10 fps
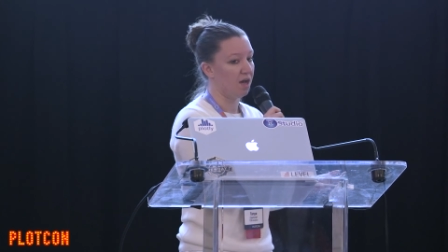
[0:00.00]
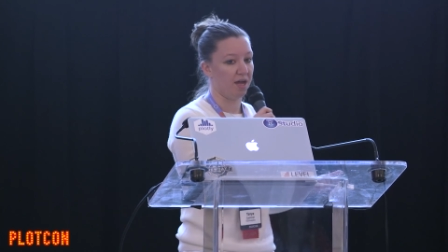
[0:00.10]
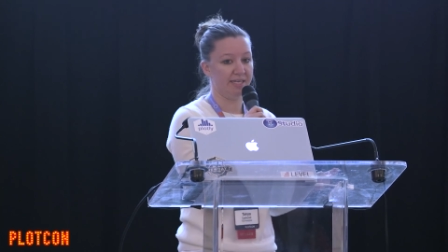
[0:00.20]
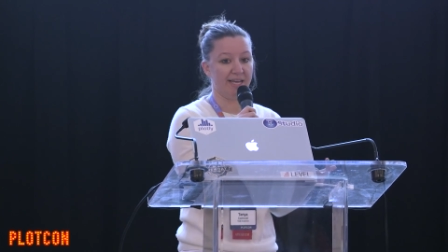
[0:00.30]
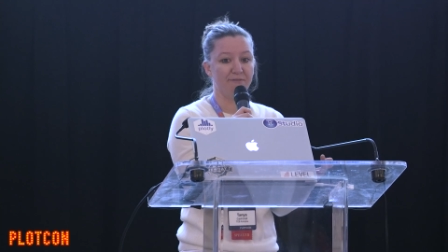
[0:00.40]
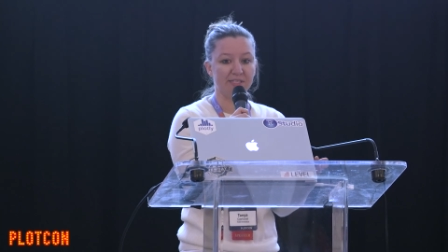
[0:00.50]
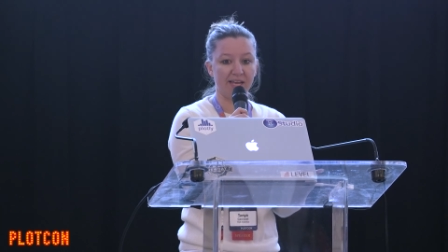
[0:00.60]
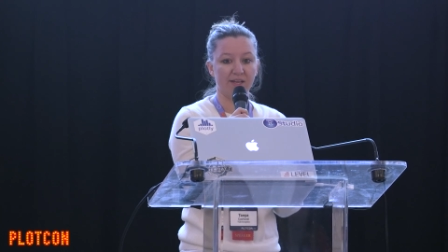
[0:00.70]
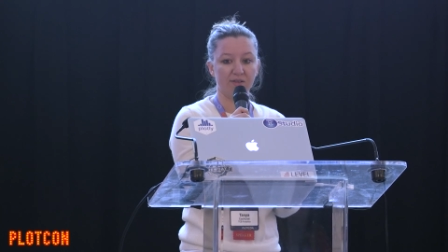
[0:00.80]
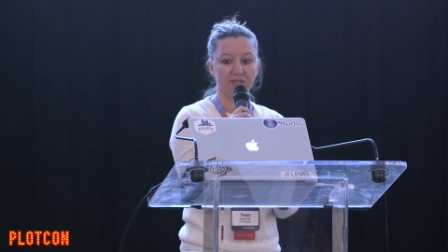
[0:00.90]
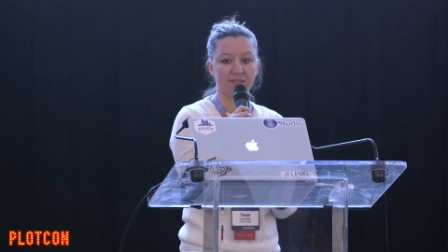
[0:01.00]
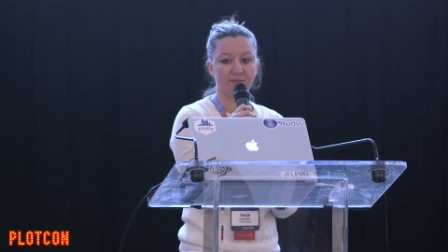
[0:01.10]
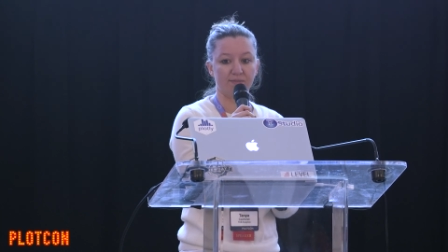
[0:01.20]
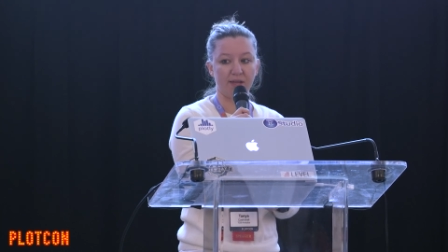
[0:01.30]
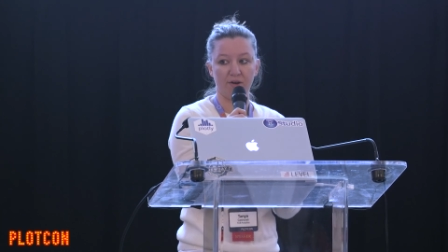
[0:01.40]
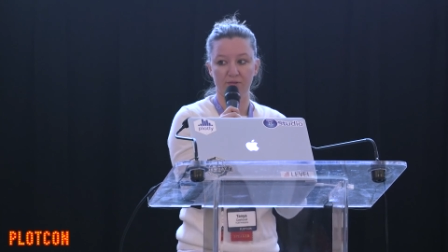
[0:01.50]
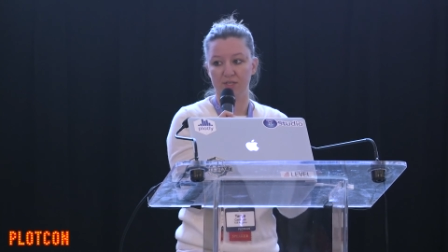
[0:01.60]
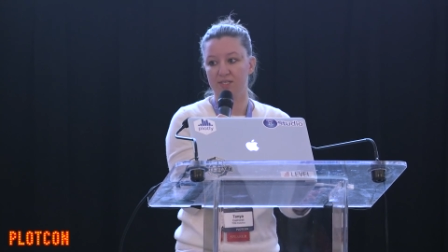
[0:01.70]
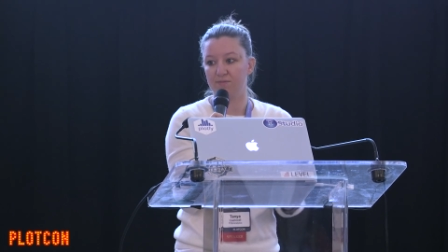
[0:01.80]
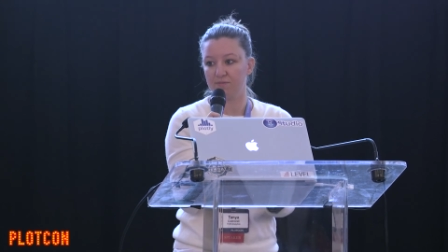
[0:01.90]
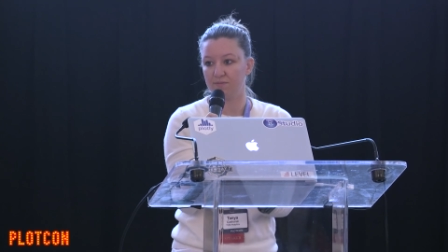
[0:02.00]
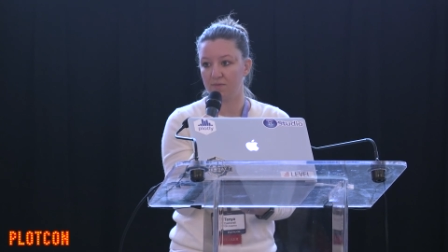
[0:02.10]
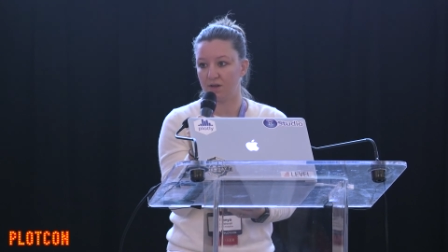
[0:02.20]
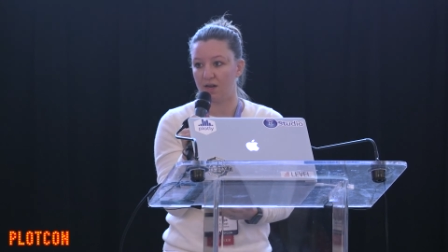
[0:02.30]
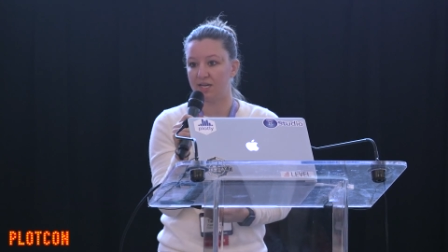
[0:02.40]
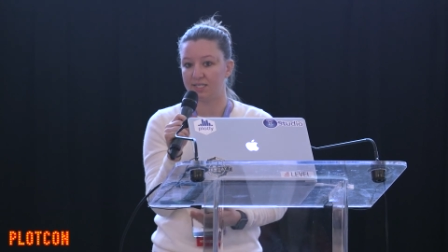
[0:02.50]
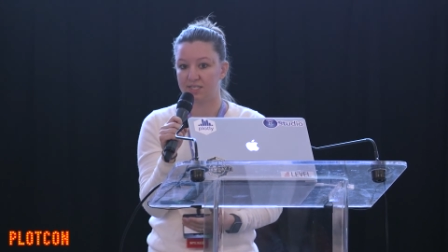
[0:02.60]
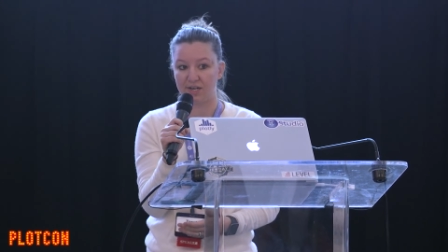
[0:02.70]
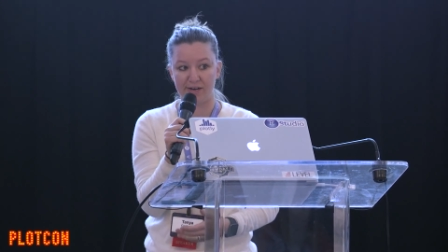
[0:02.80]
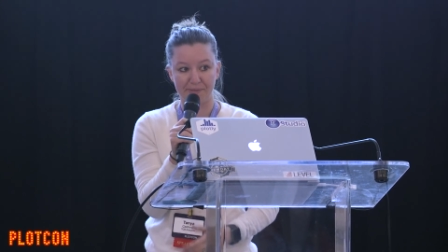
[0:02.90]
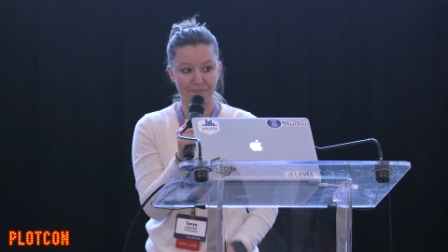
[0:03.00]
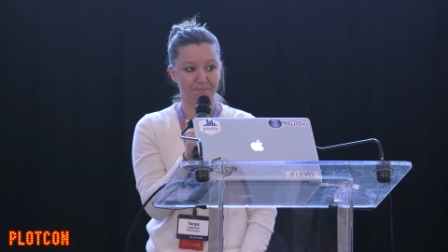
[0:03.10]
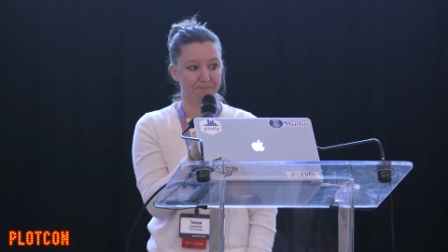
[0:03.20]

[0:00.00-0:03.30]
on dev cycles that are just unnecessary.